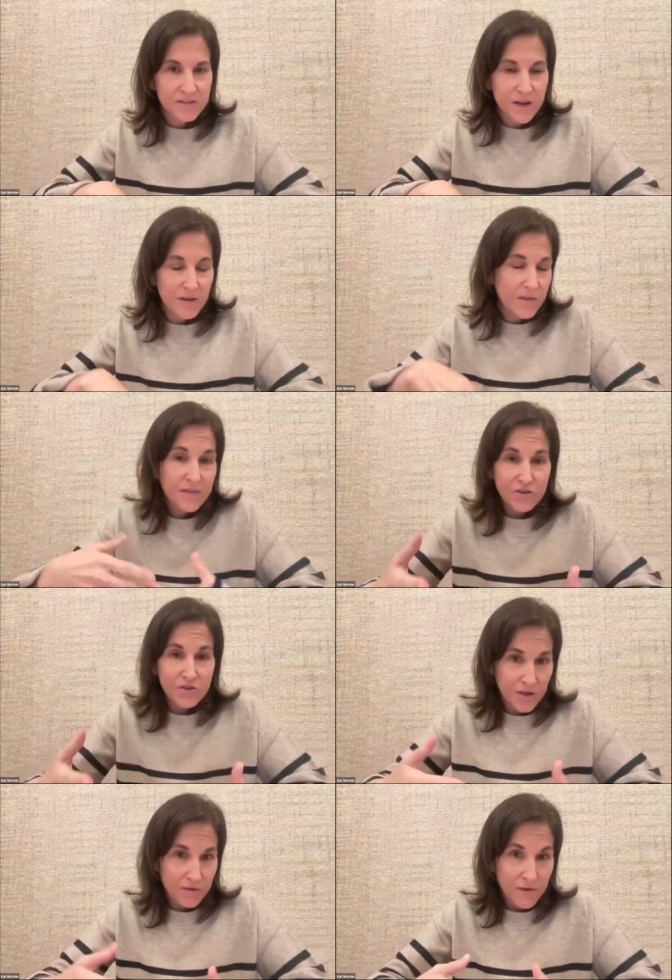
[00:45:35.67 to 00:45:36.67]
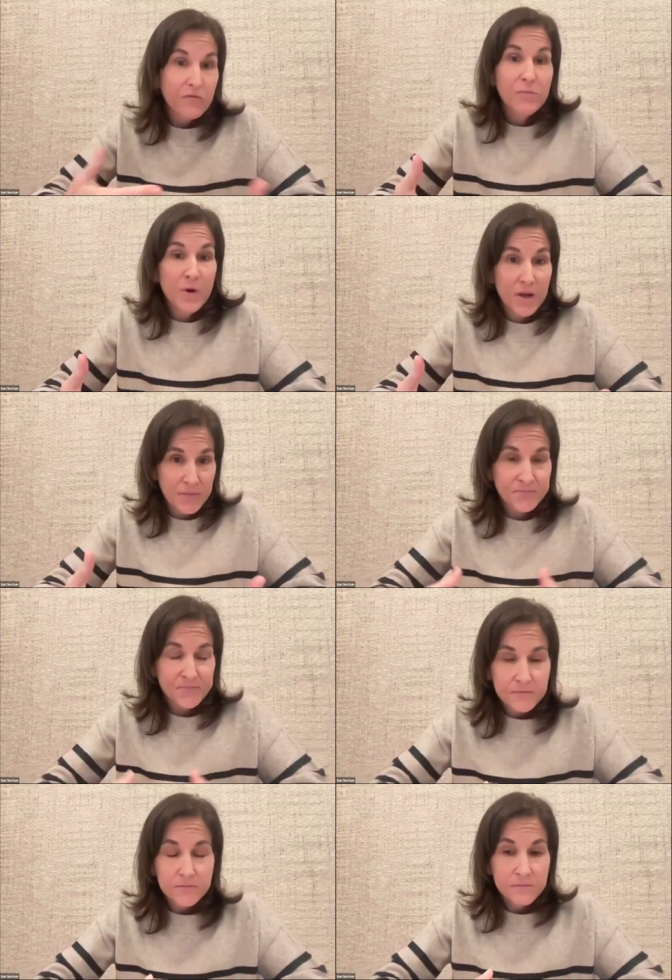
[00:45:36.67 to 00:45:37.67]
And I think that should give everybody
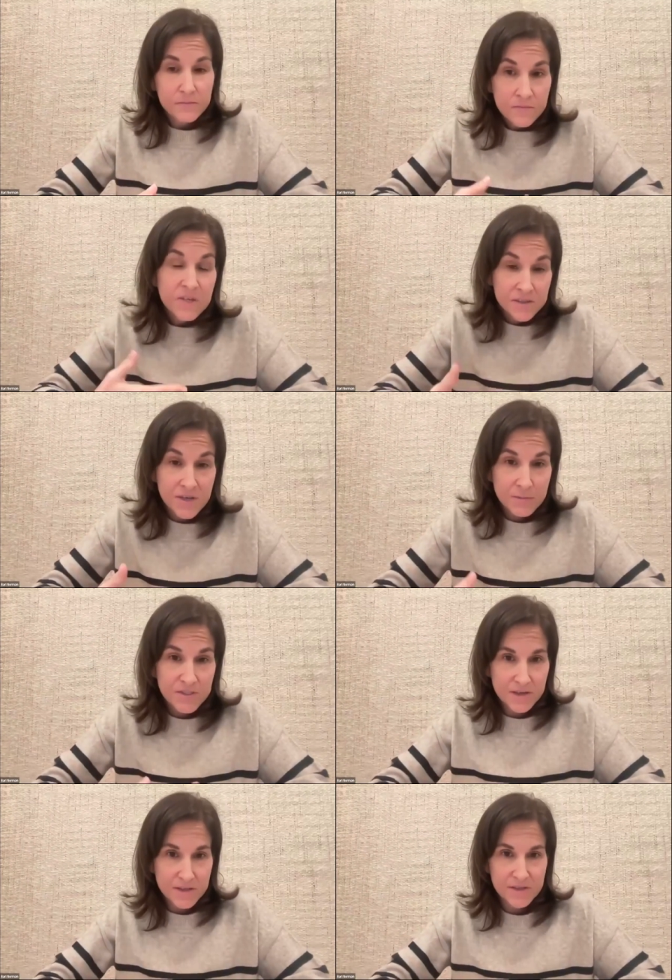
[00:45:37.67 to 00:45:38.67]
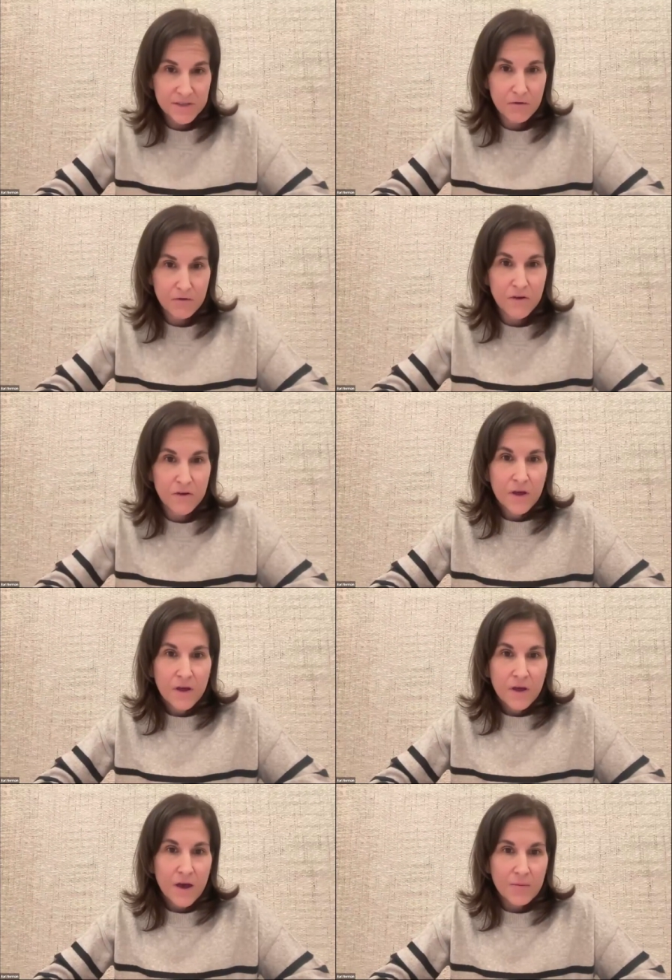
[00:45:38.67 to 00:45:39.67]
some sense of,
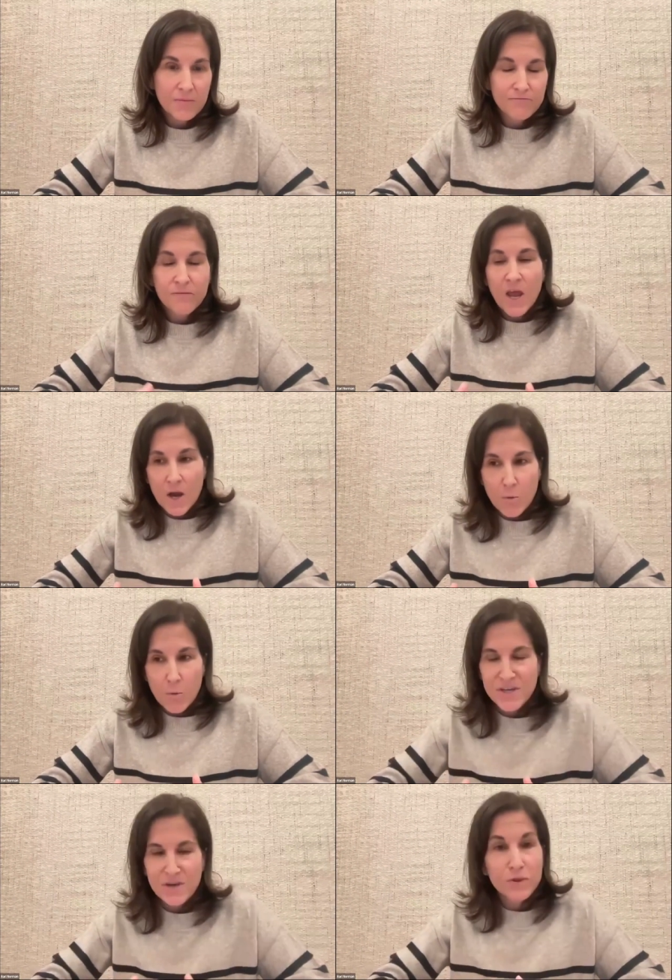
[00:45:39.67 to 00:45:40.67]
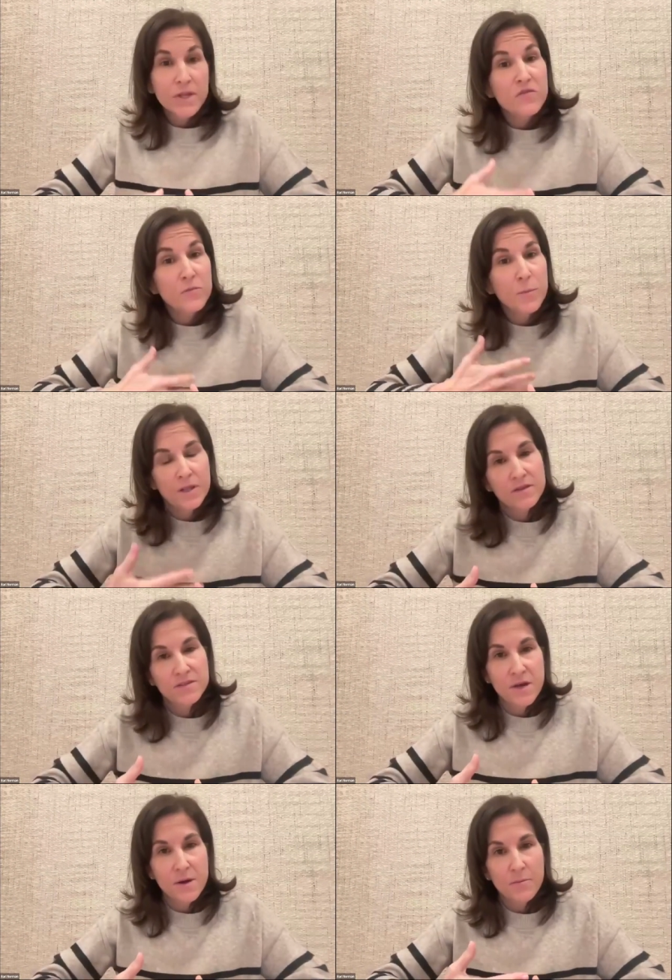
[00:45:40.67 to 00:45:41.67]
I don't want to say relief, but at
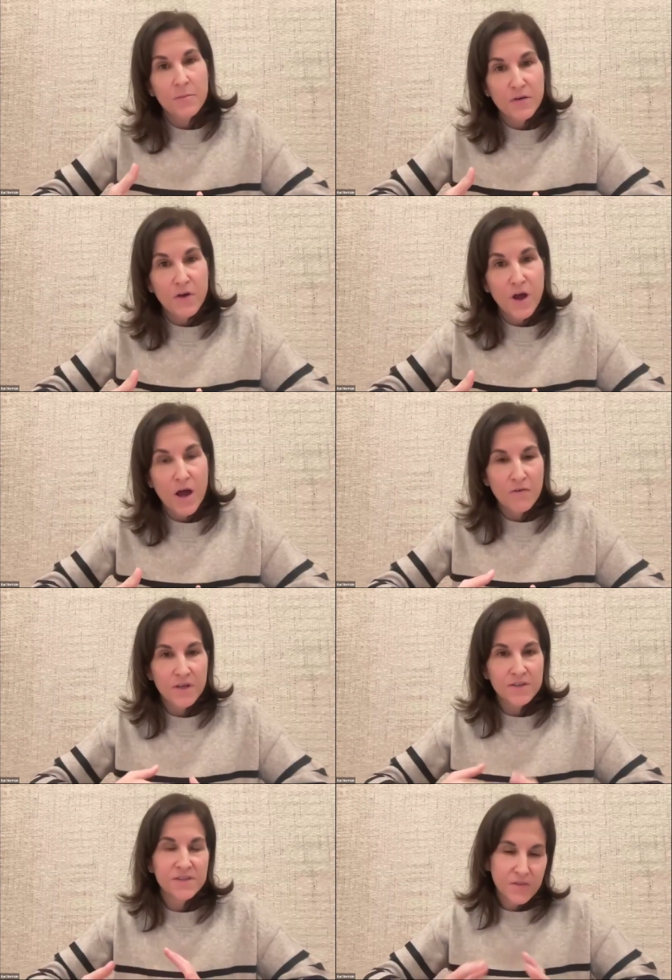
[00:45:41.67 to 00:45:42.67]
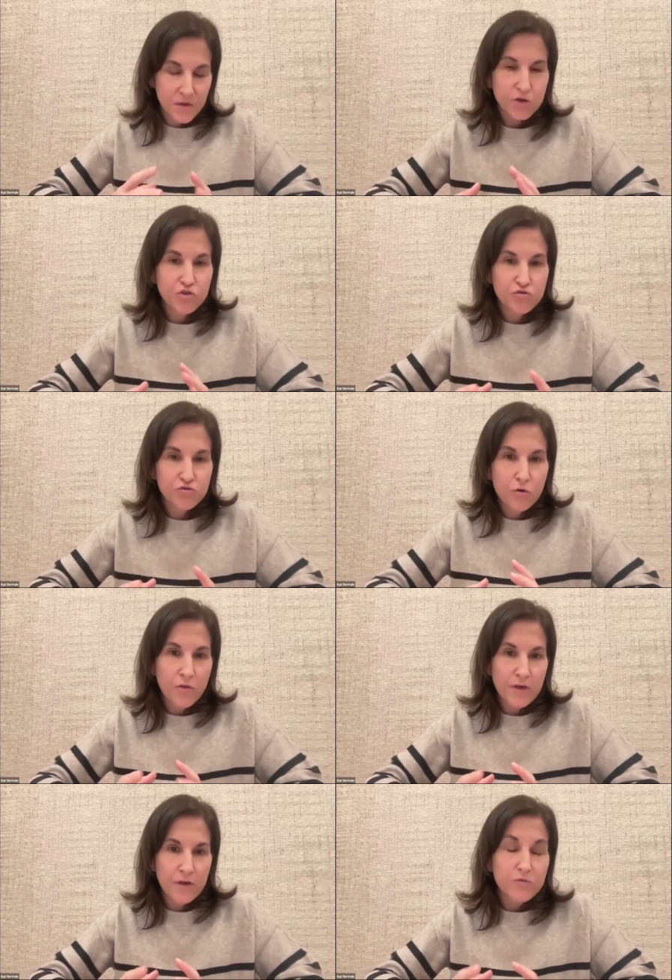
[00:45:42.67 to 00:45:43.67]
least some bit of confidence that the control
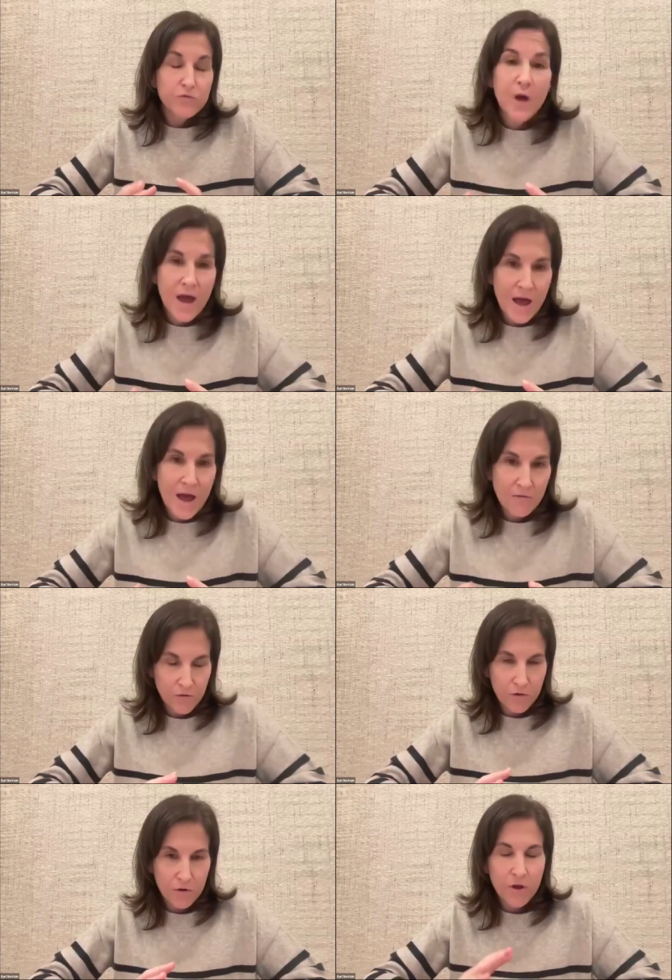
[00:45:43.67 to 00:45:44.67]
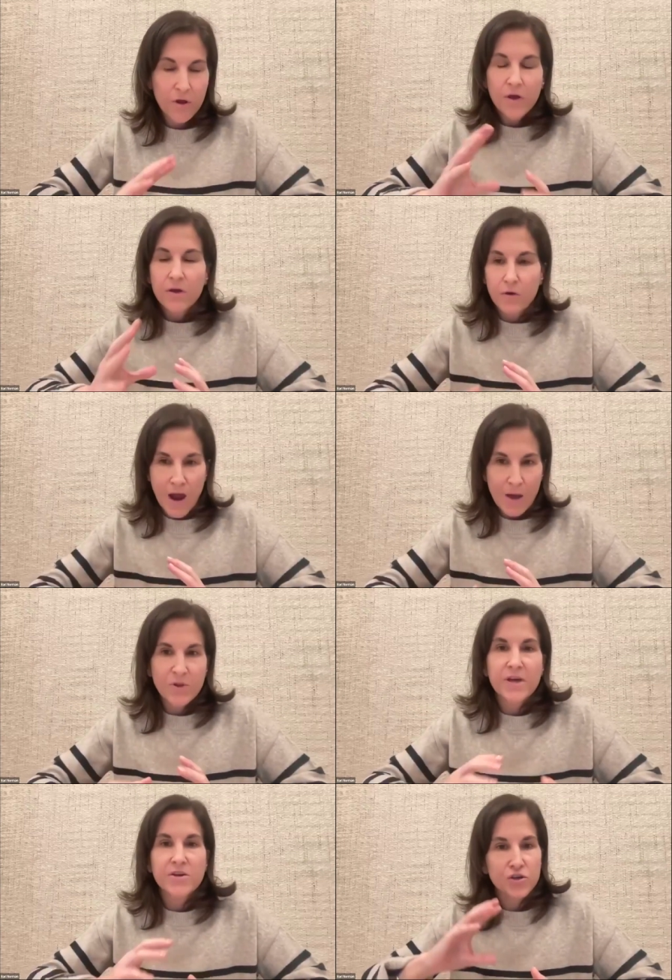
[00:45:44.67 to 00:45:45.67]
that you do have over your
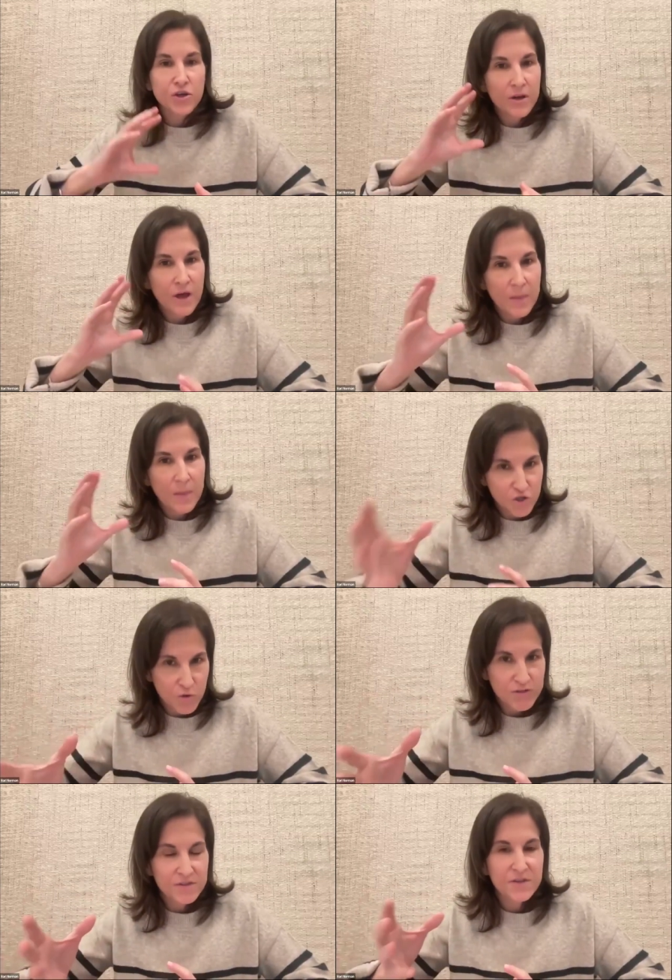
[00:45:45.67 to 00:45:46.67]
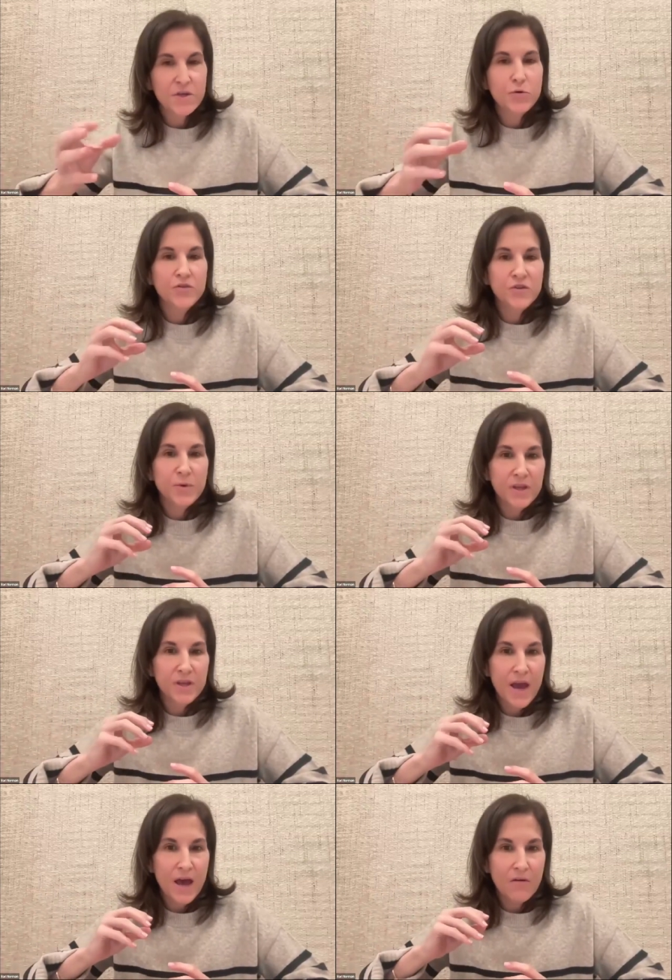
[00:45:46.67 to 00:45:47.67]
application and the choices that you ultimately
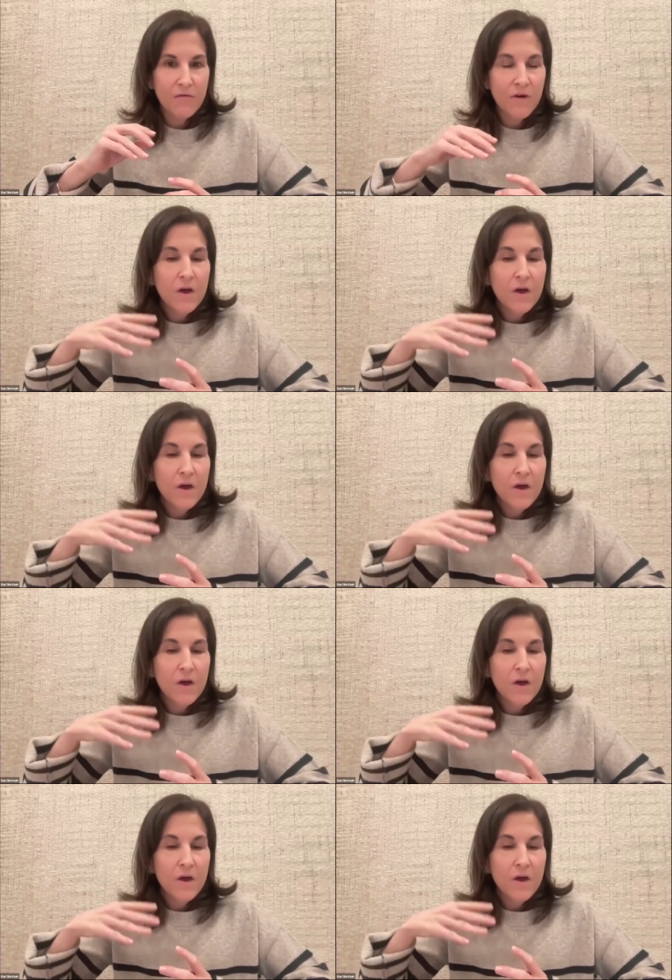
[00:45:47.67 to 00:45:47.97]
have